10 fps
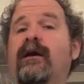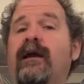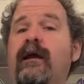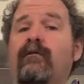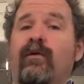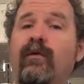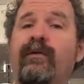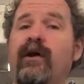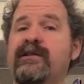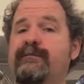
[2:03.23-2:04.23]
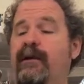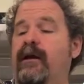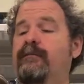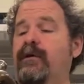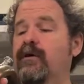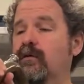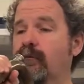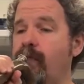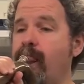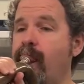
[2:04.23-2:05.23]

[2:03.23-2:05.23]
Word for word: Here are all the notes you play in a bugle.